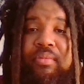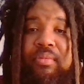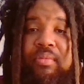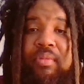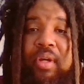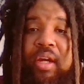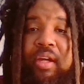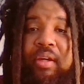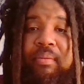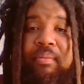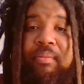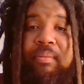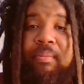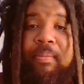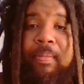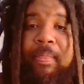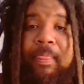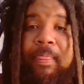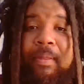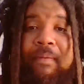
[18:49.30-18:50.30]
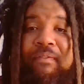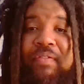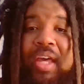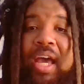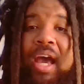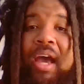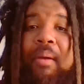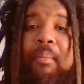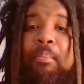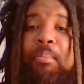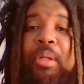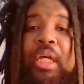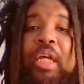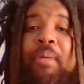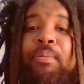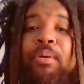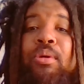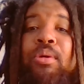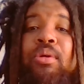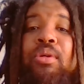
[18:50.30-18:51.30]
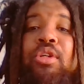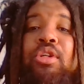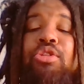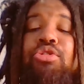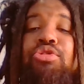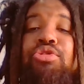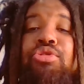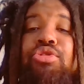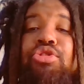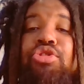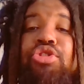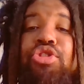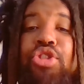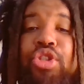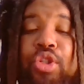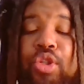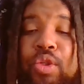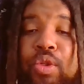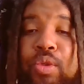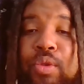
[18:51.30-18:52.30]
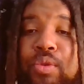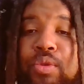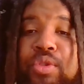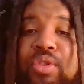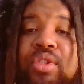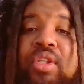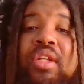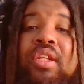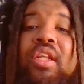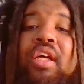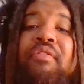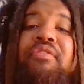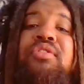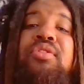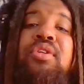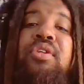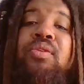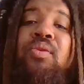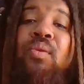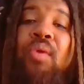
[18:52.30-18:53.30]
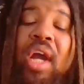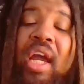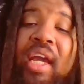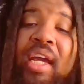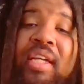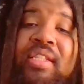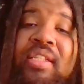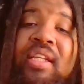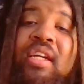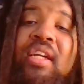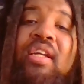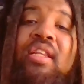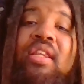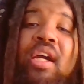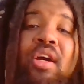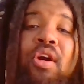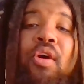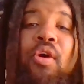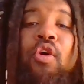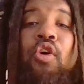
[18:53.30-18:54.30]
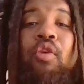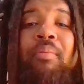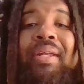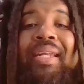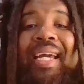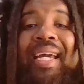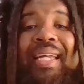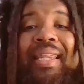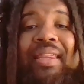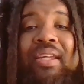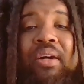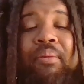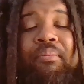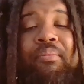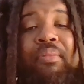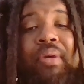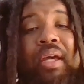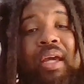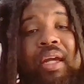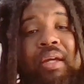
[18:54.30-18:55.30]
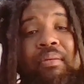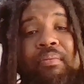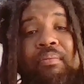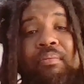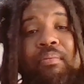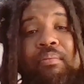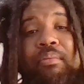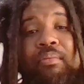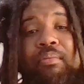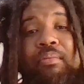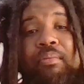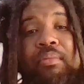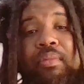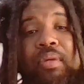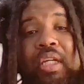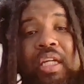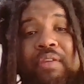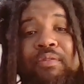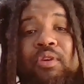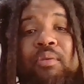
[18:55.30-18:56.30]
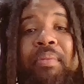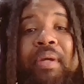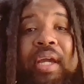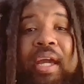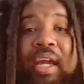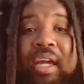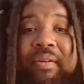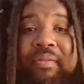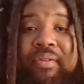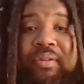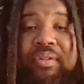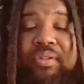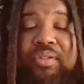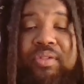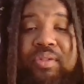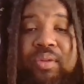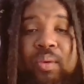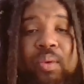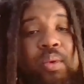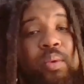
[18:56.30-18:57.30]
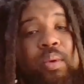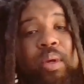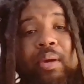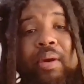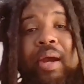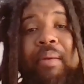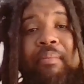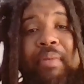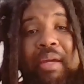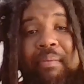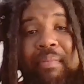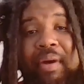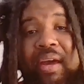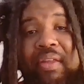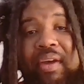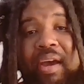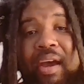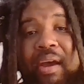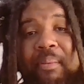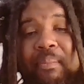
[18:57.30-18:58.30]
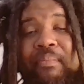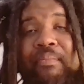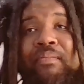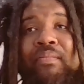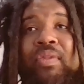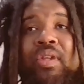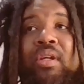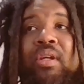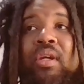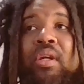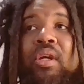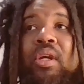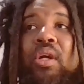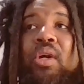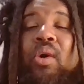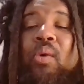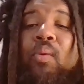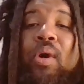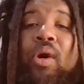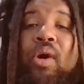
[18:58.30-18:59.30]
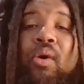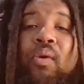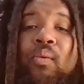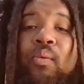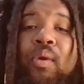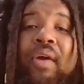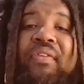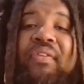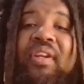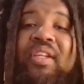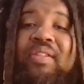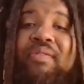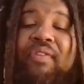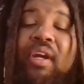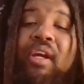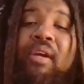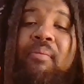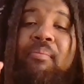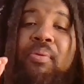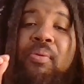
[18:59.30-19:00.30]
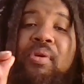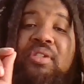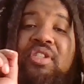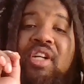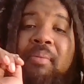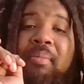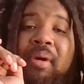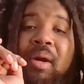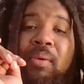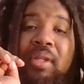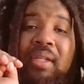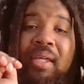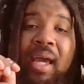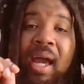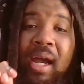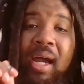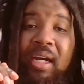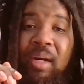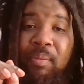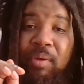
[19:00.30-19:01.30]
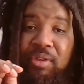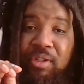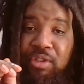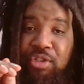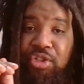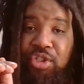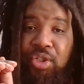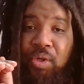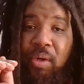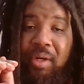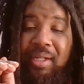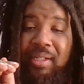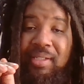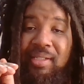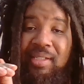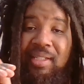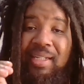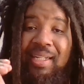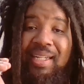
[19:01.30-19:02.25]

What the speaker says: right? That people choose to live certain ways that culminate them in evil behaviors. What do I mean by that? Well, one thing that's very important to talk about with Jacob with this choice